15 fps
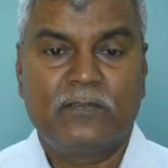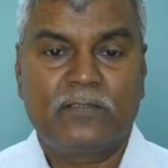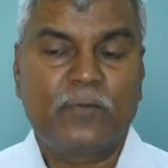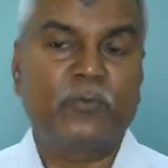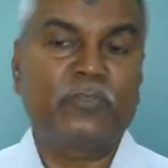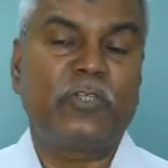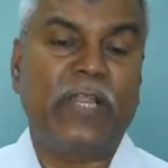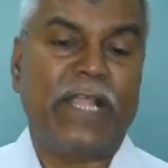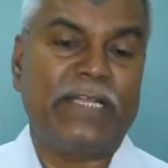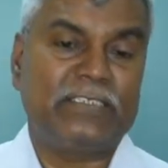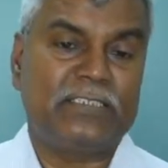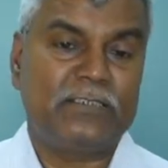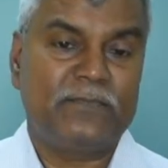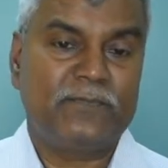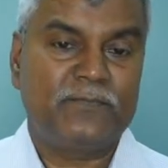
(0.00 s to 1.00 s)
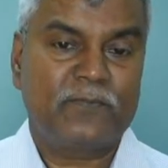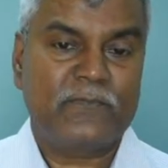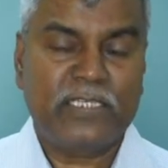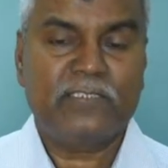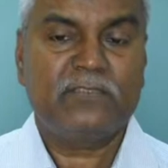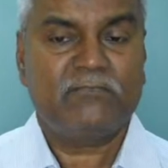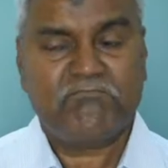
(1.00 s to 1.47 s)
Suppose your age.
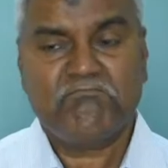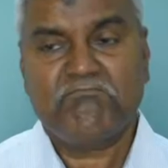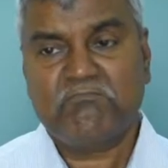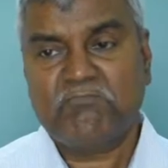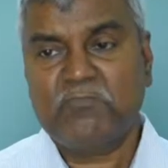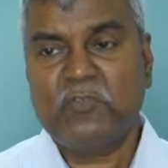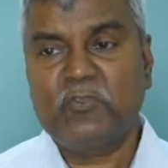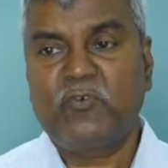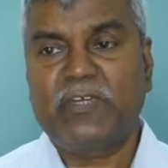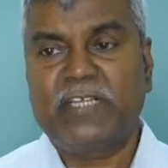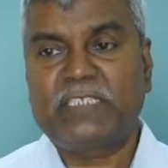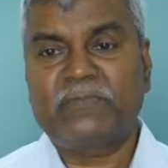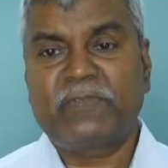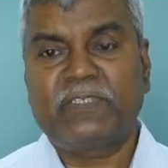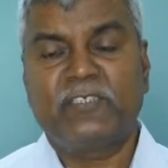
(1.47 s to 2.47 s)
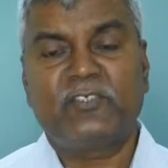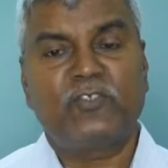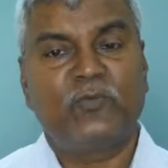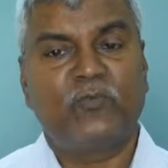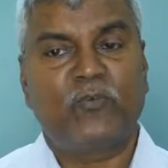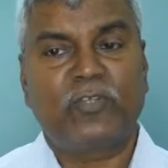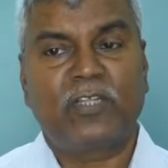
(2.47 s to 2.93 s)
The age, we don't expect this to
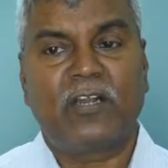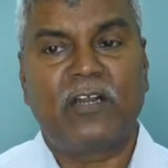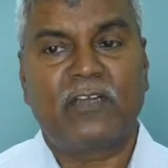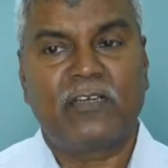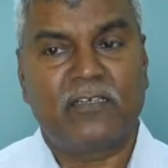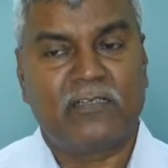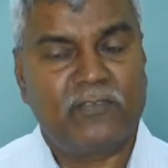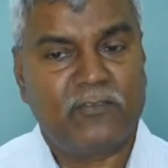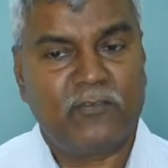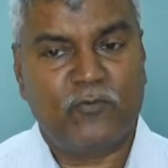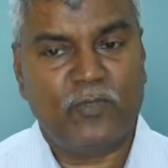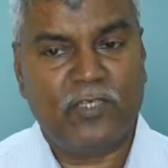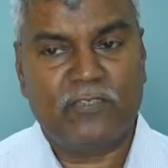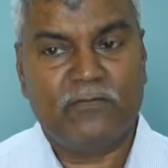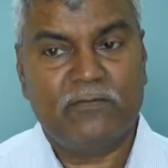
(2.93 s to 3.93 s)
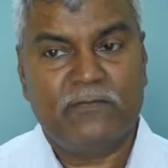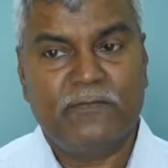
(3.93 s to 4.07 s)
be more than 100 normally.